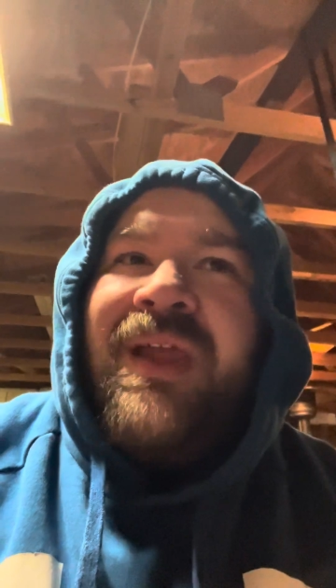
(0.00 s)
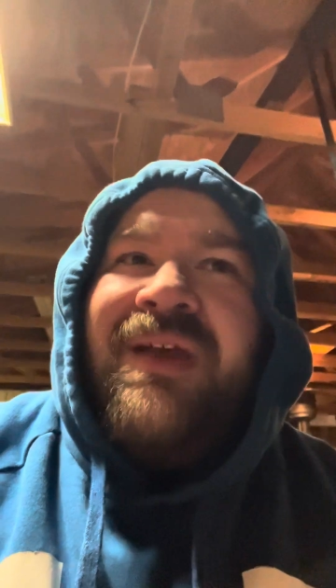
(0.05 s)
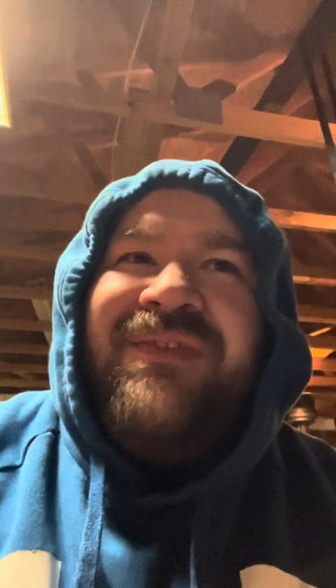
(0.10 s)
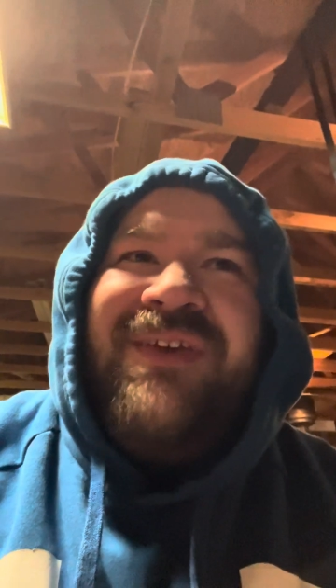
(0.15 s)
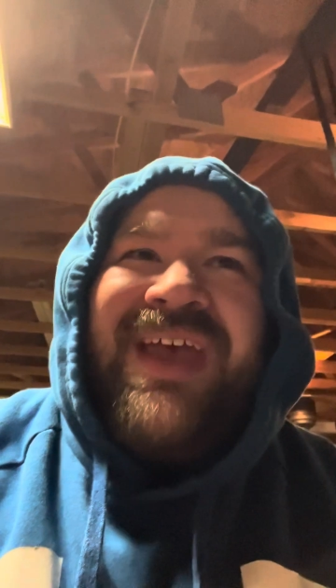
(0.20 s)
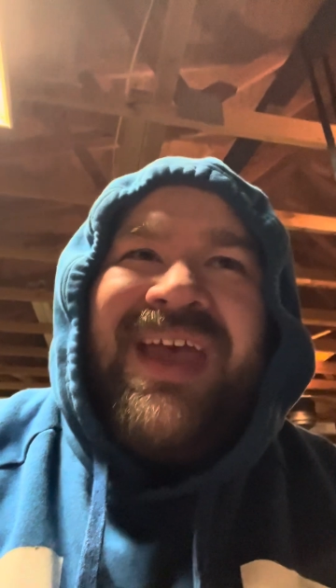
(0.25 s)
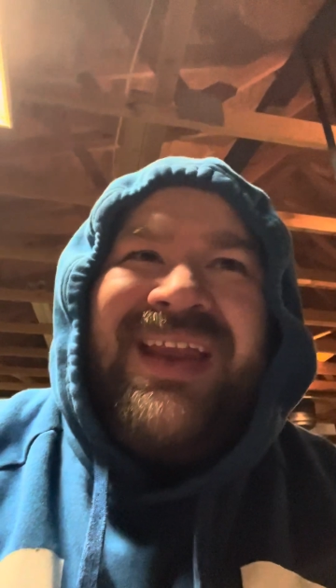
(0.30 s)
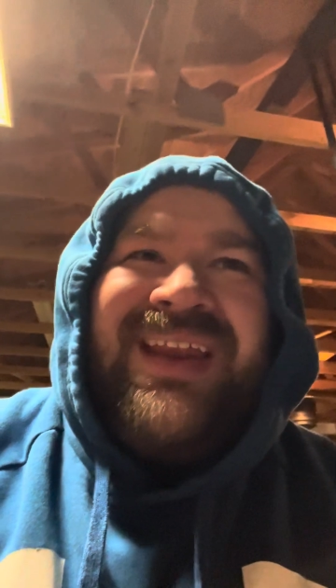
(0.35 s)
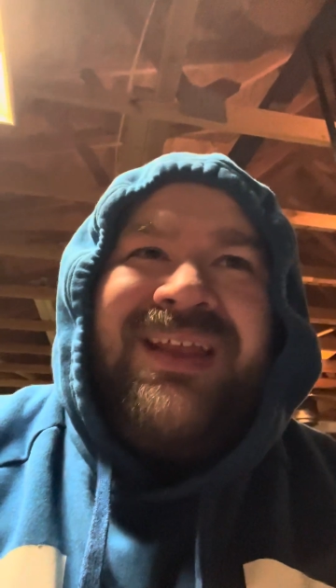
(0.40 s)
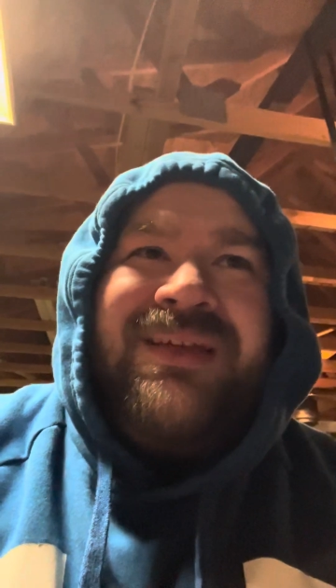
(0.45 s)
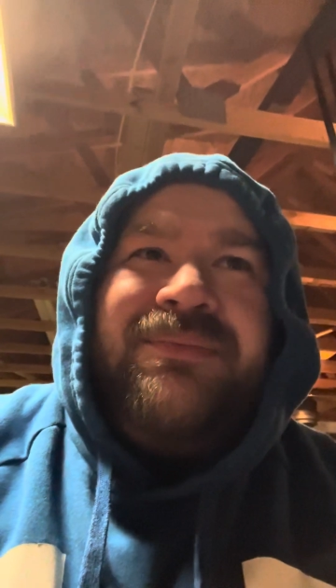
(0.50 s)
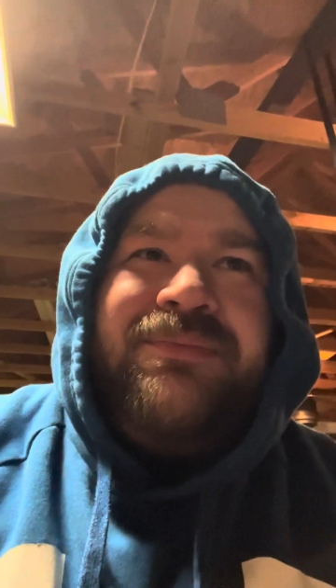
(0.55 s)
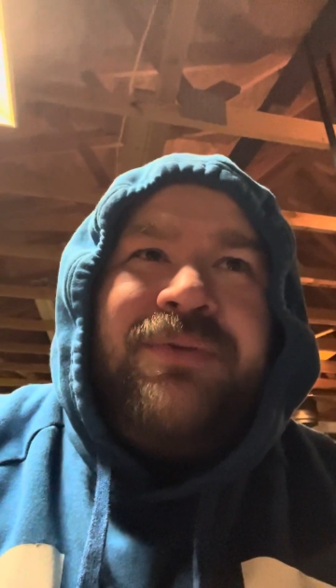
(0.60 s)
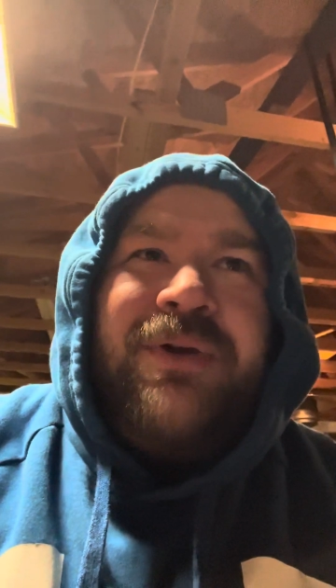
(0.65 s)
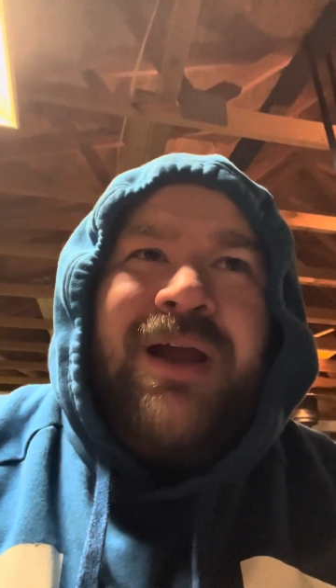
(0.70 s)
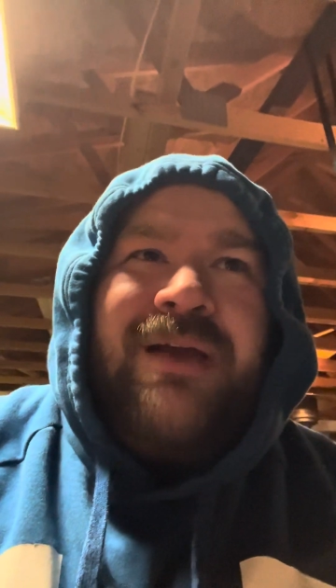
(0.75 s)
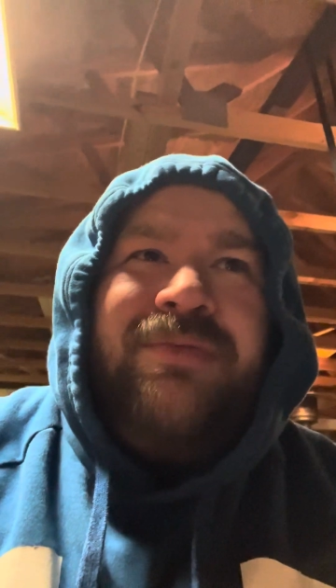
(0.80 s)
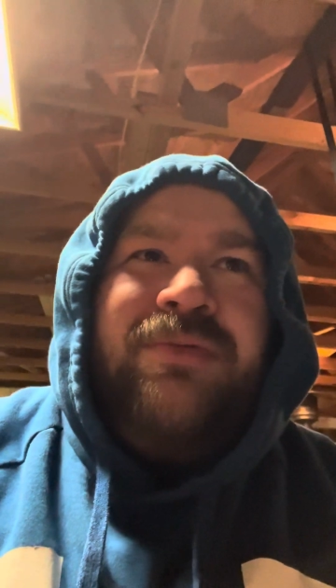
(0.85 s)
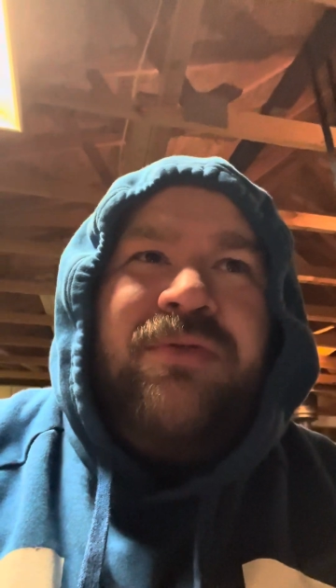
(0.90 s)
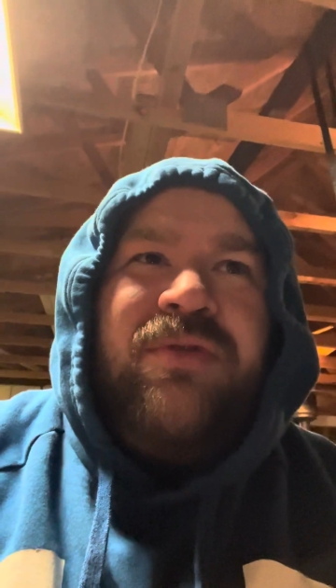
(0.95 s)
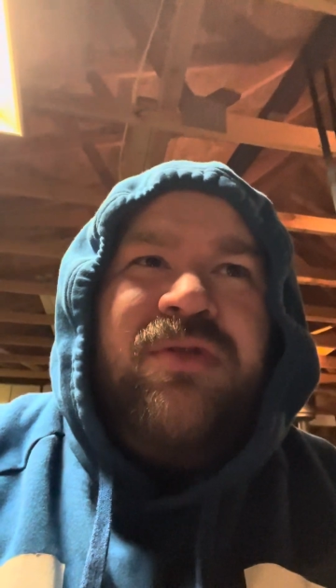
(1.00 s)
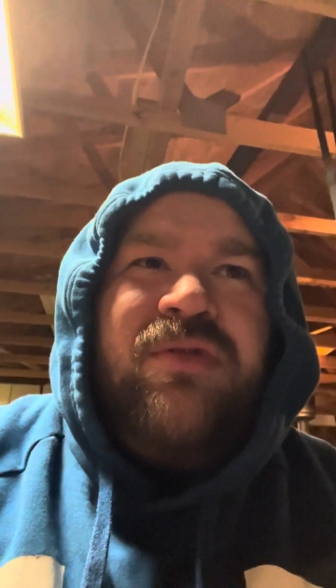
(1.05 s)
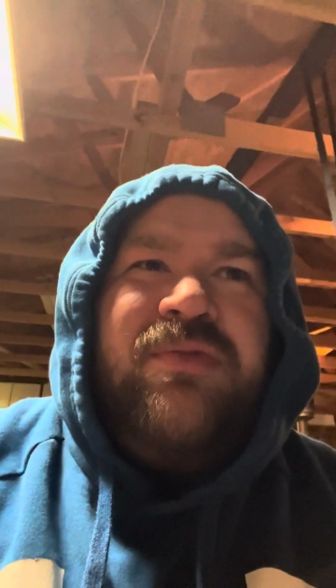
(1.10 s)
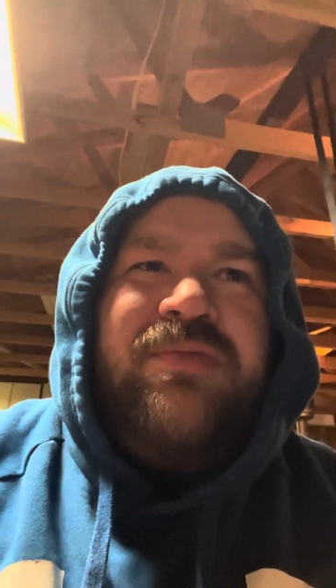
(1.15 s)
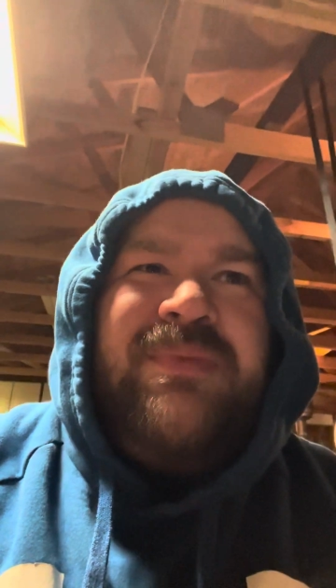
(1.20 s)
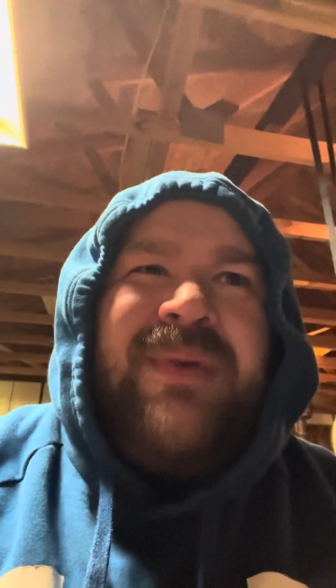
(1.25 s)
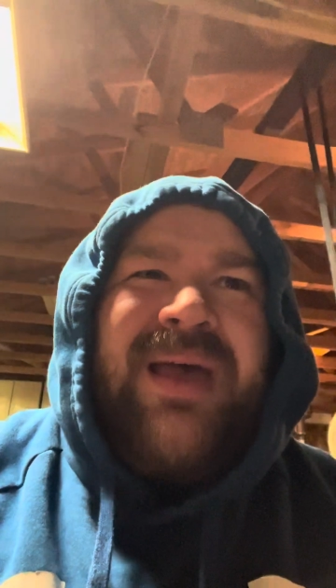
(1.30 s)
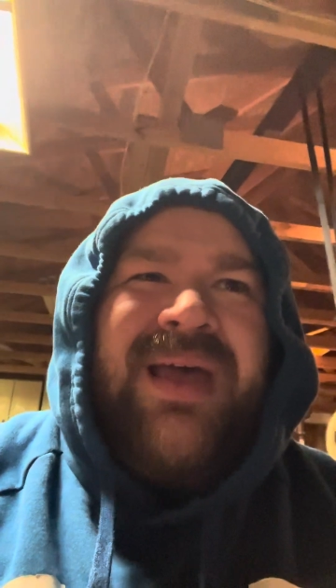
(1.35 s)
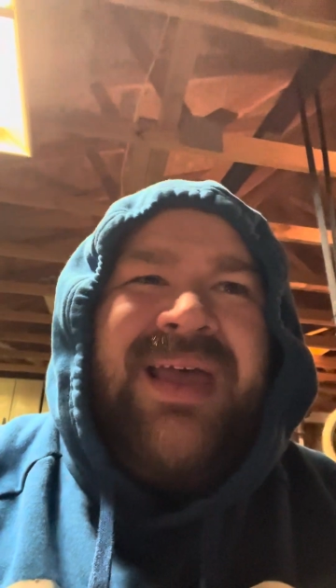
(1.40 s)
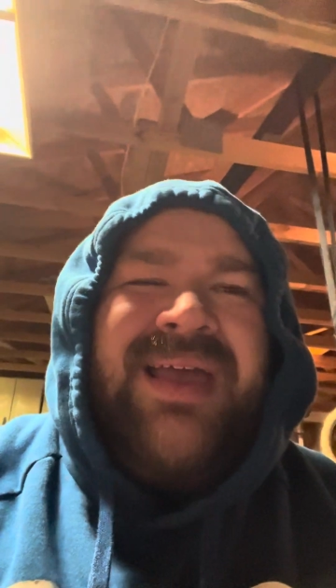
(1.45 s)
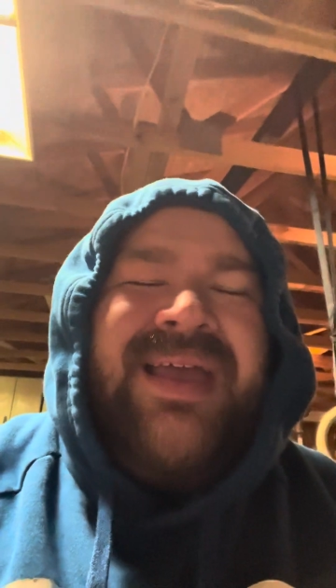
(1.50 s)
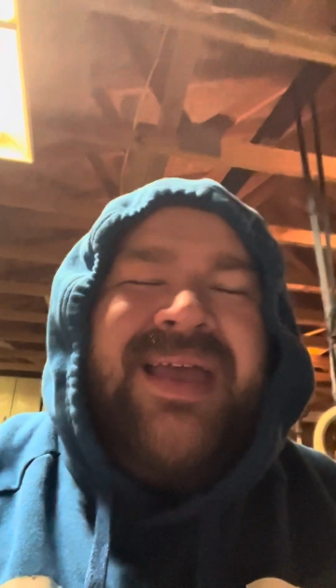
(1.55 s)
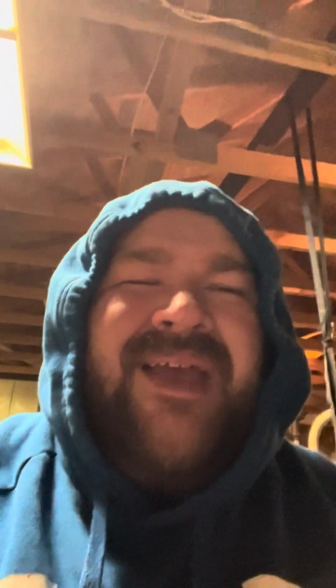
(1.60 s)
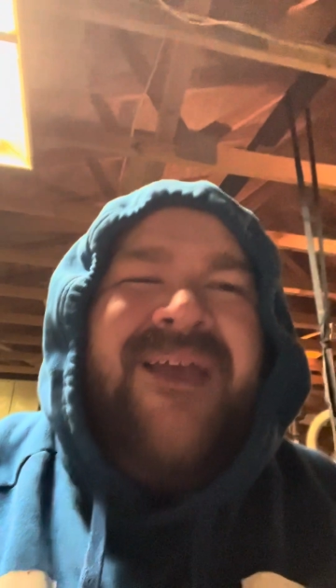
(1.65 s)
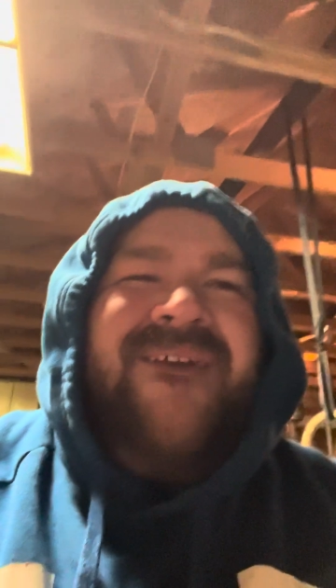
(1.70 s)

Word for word: I've had problems with my